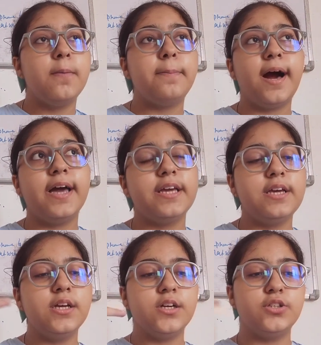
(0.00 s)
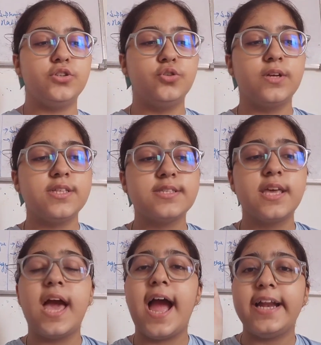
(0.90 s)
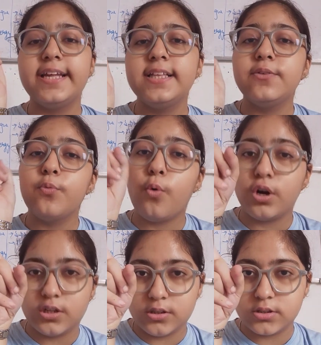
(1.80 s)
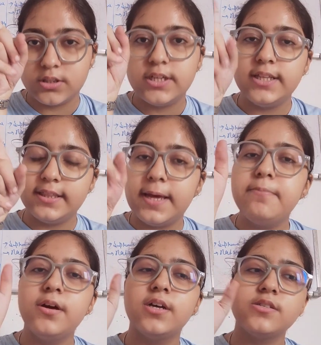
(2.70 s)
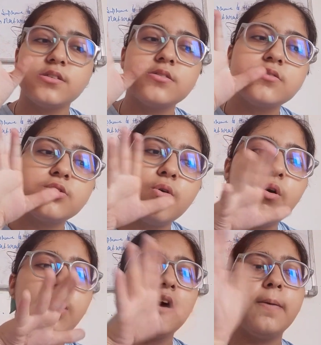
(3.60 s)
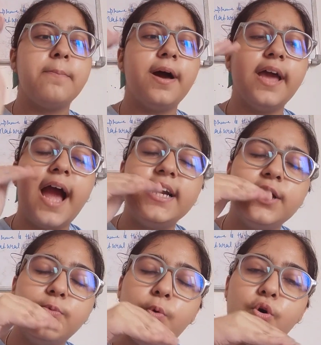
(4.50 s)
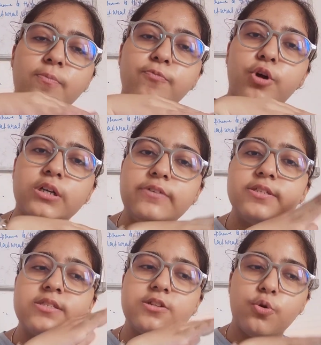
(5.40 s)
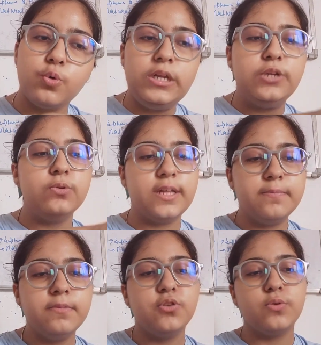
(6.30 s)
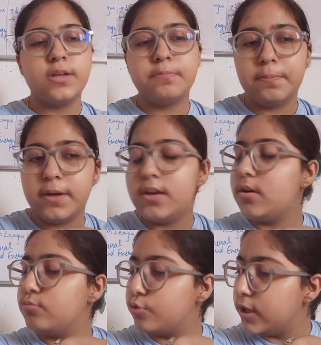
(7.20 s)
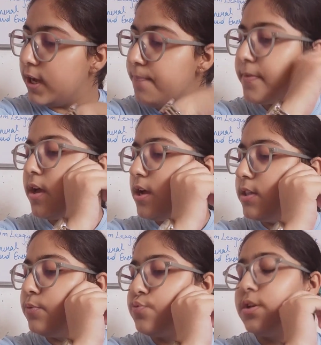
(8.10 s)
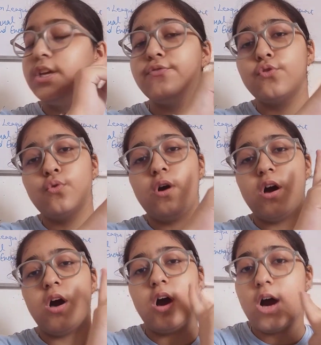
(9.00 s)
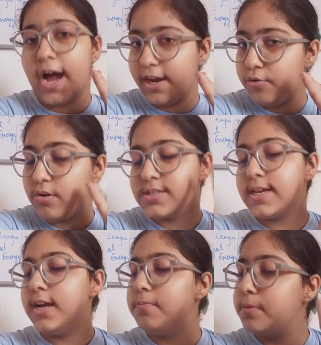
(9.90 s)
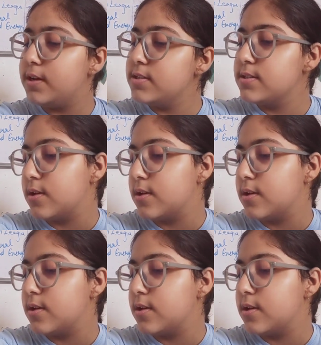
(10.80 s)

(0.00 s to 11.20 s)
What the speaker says: by, you can say, adding water in them. So by adding warm water slowly to them, you can prepare ammonia, which will give you a hydroxide plus